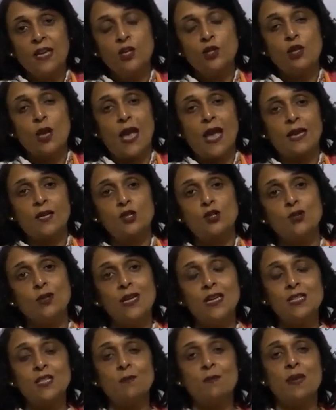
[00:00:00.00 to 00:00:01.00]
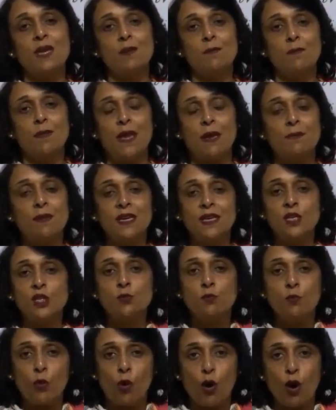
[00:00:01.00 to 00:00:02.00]
So as soon as a baby
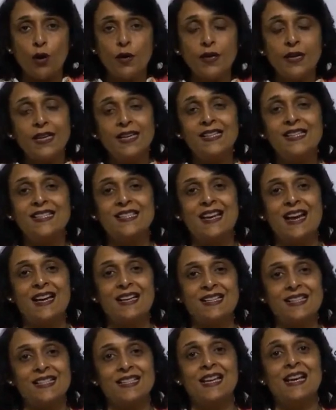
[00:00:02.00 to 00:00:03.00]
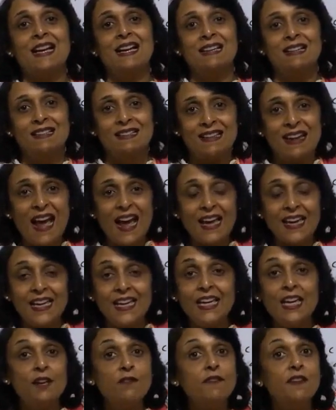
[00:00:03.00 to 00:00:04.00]
is born, it starts
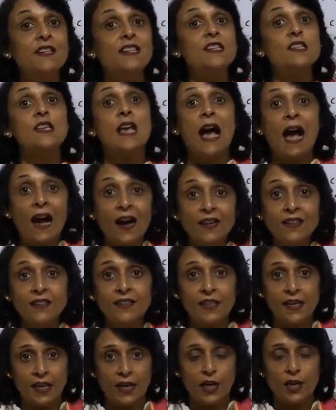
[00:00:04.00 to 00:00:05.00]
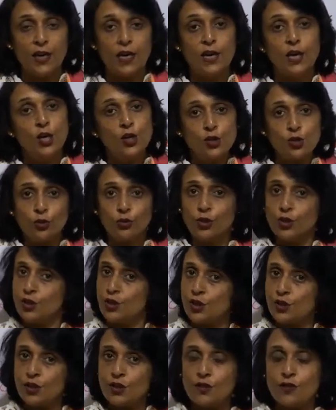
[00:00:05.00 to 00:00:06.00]
crying if it is hungry. So
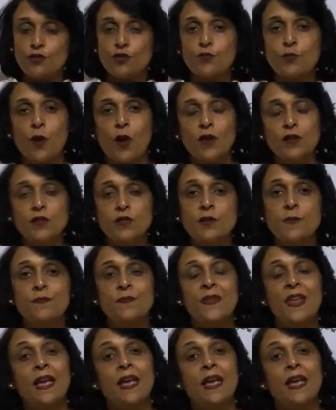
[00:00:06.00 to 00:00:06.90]
this is a response